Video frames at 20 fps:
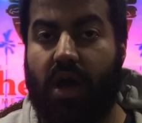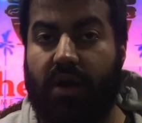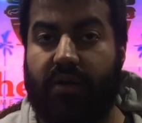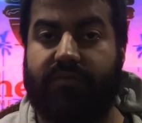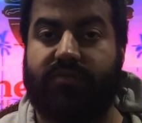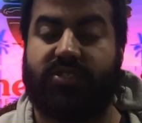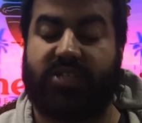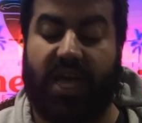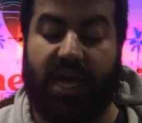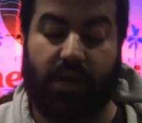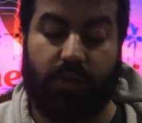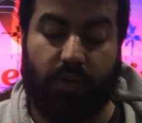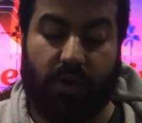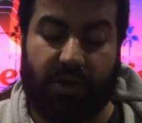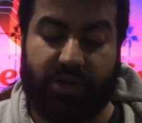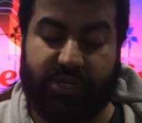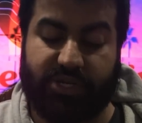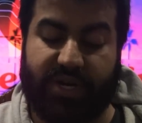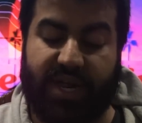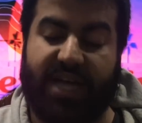of Jaguar,
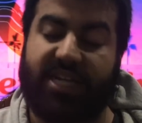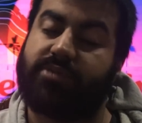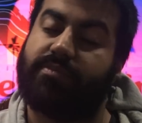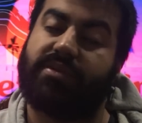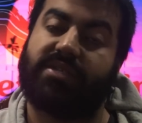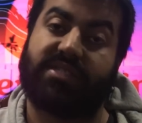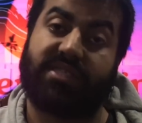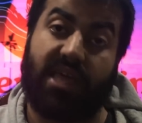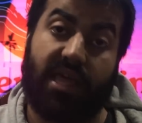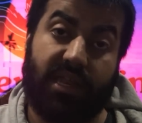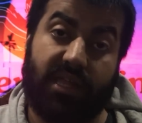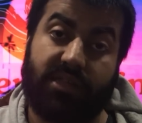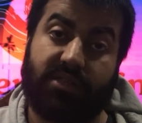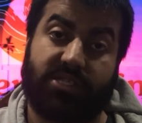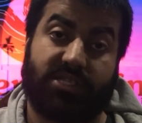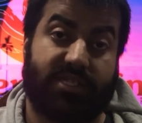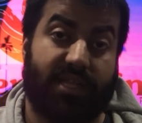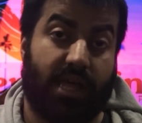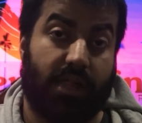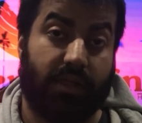you should actually be sending the
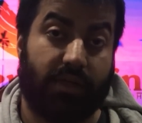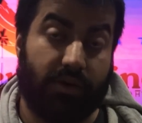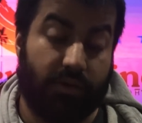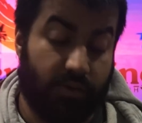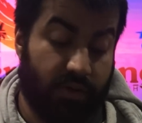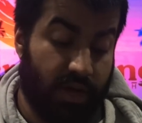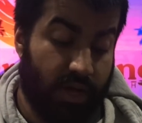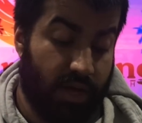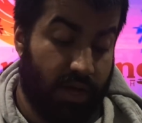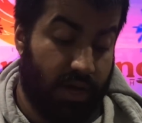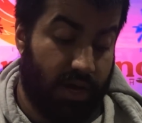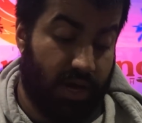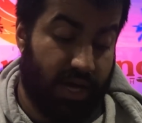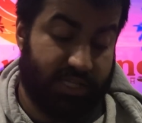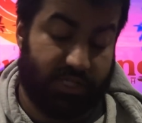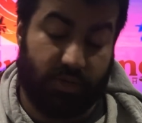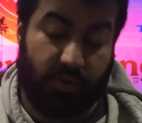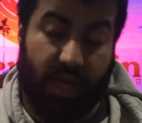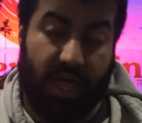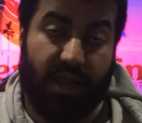Stalio.
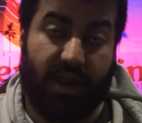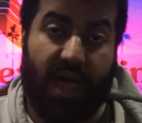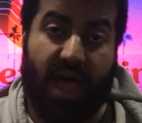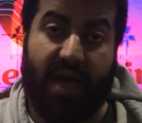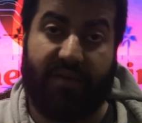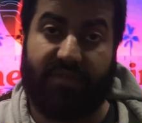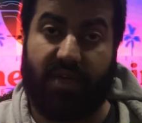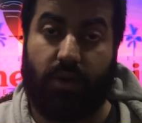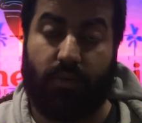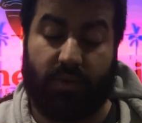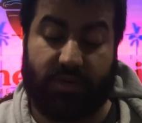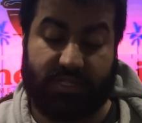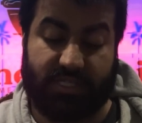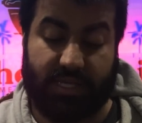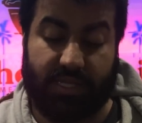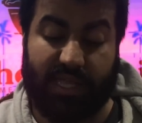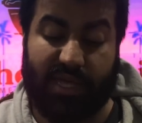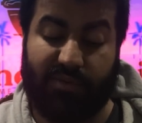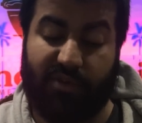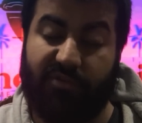It's okay to have that one
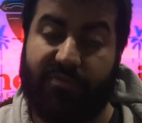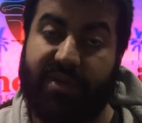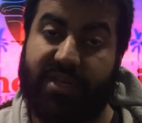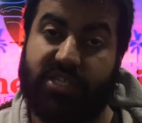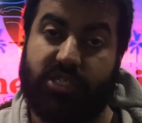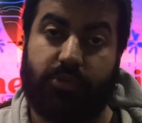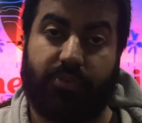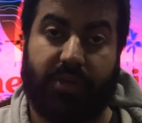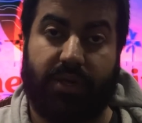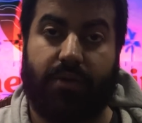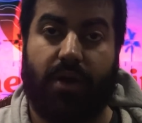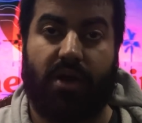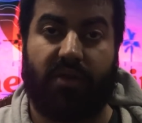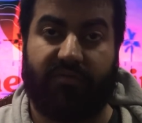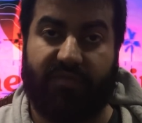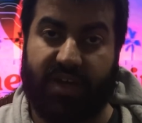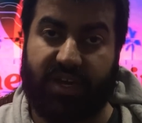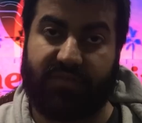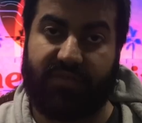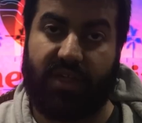Sunlight Wolf because you play around
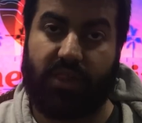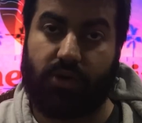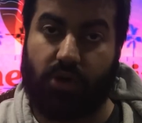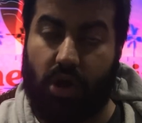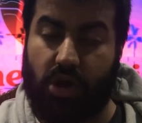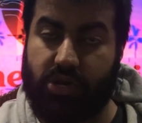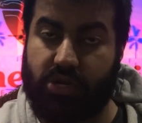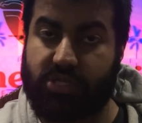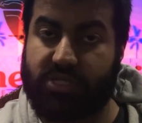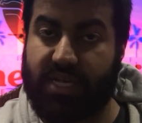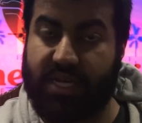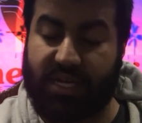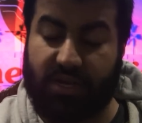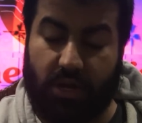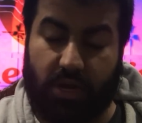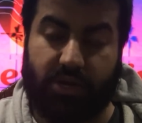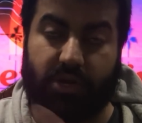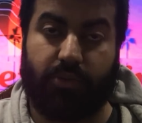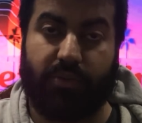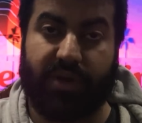Effect Veiler
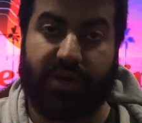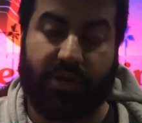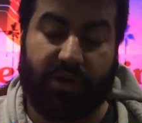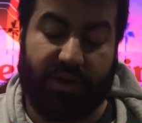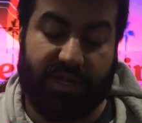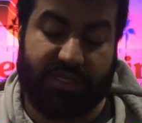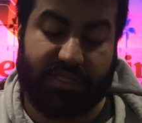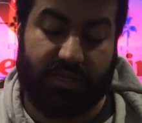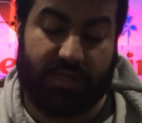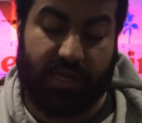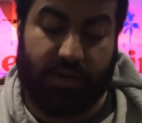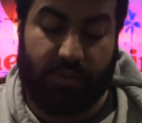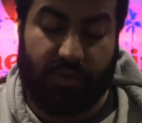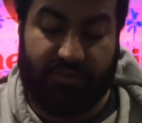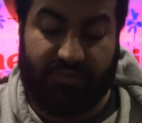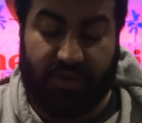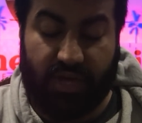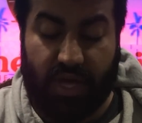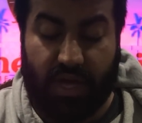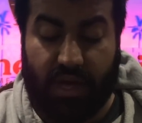on your reincarnated Sunlight
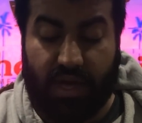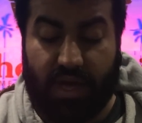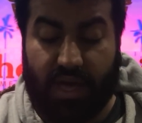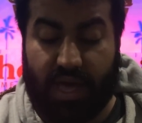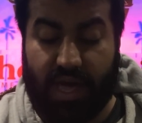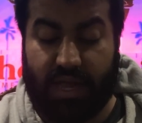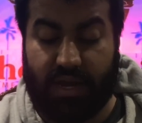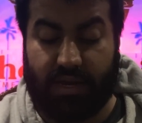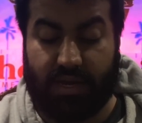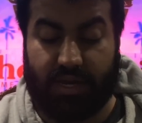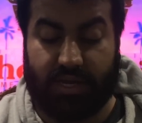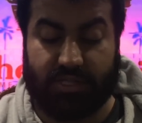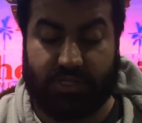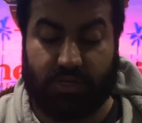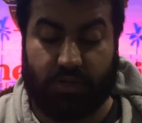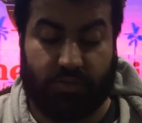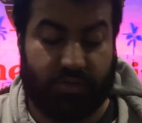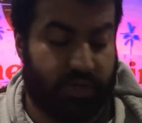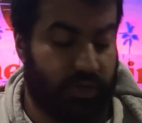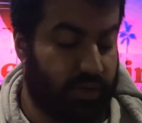Wolf. And
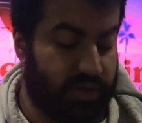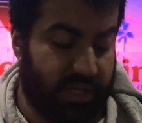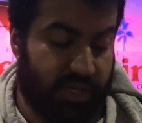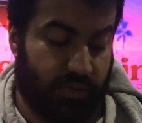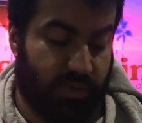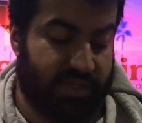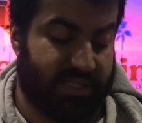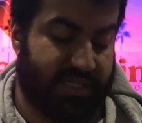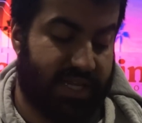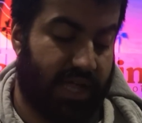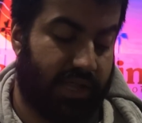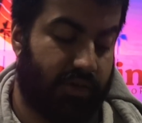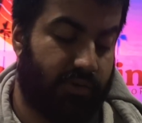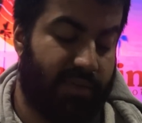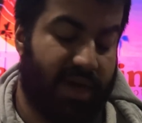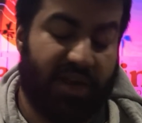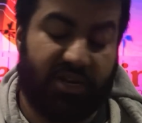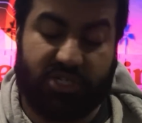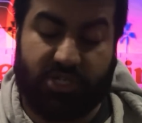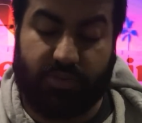so you only need the one Stalio.
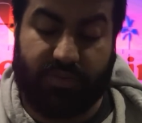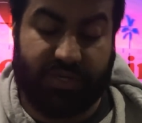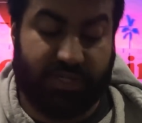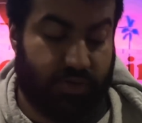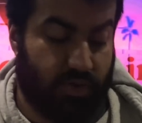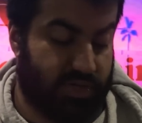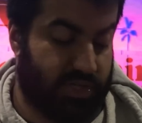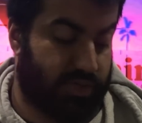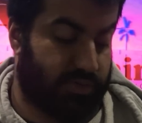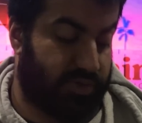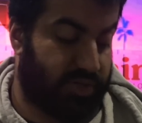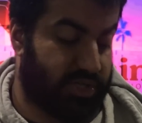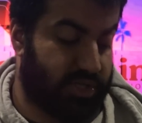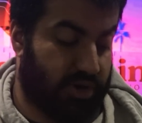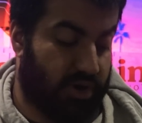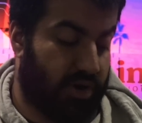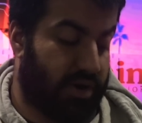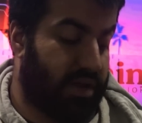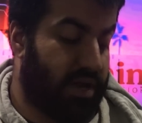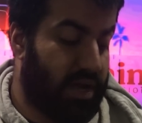Manage your resources with this
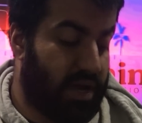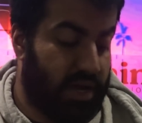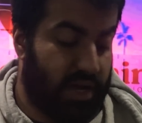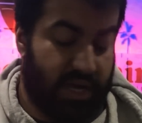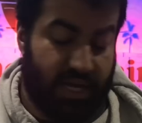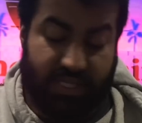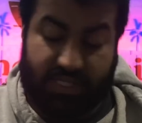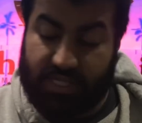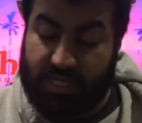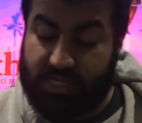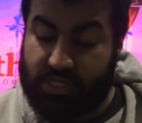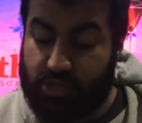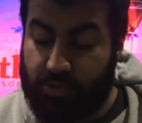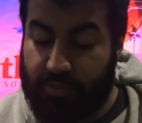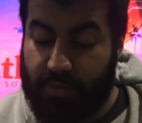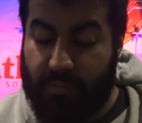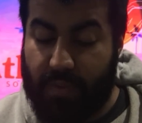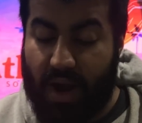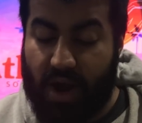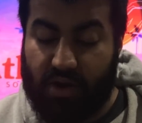card. It's
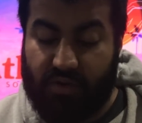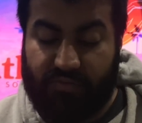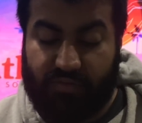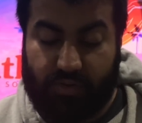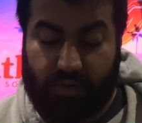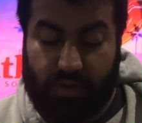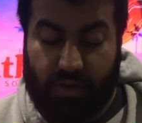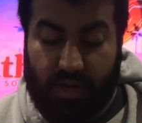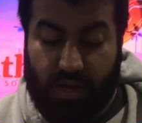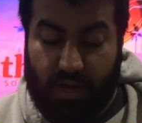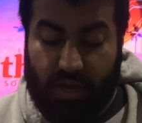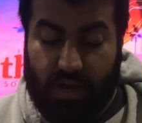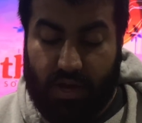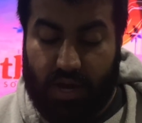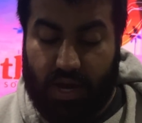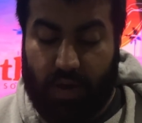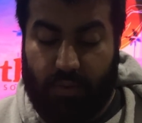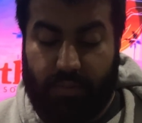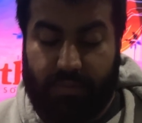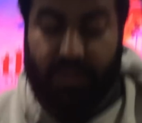super powerful. We